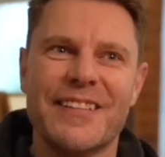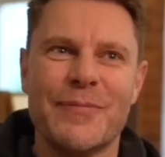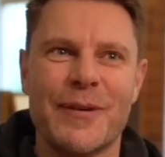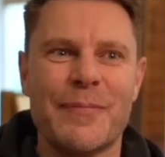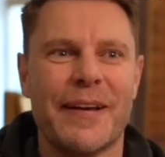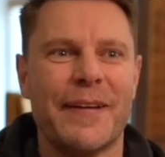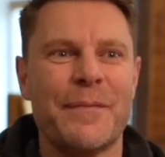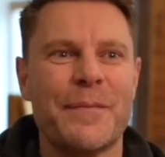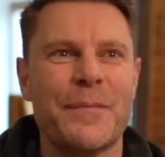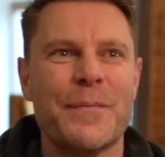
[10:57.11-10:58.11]
son
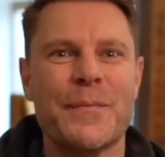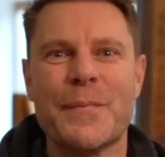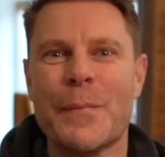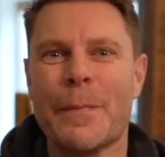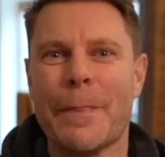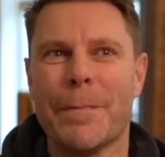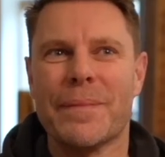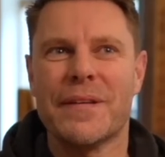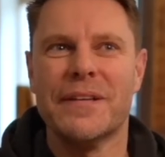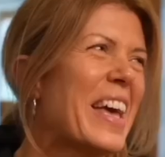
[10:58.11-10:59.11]
Lee
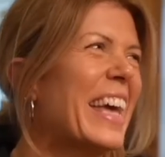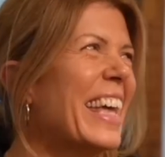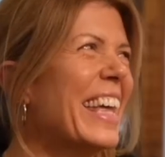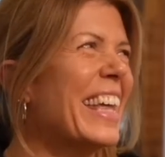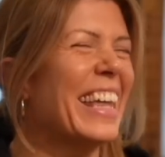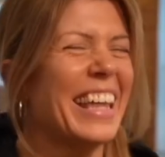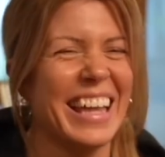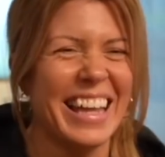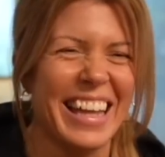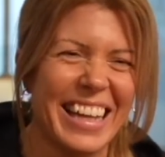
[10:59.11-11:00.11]
and my daughter
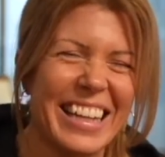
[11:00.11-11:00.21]
Carla.